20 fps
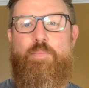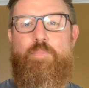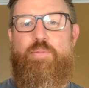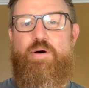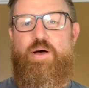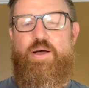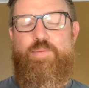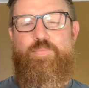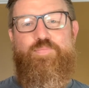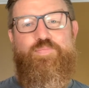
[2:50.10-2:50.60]

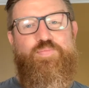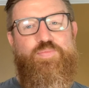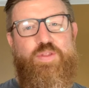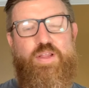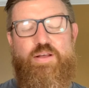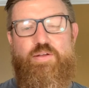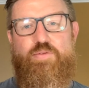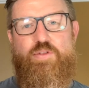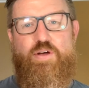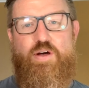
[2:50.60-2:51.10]
But
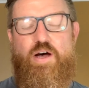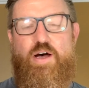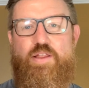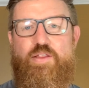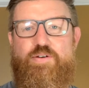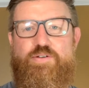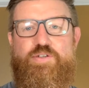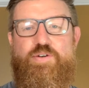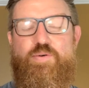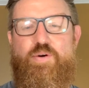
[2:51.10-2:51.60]
the
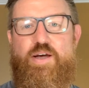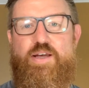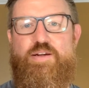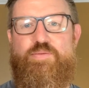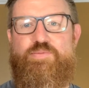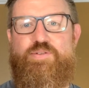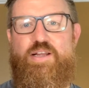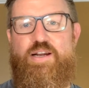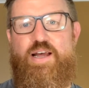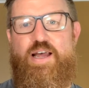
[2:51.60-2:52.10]
other two
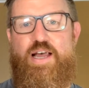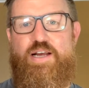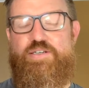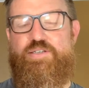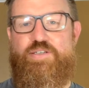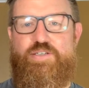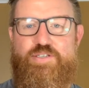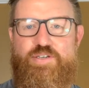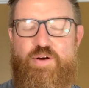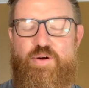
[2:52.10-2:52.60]
items that I
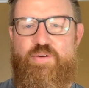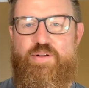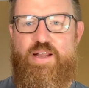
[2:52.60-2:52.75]
actually showed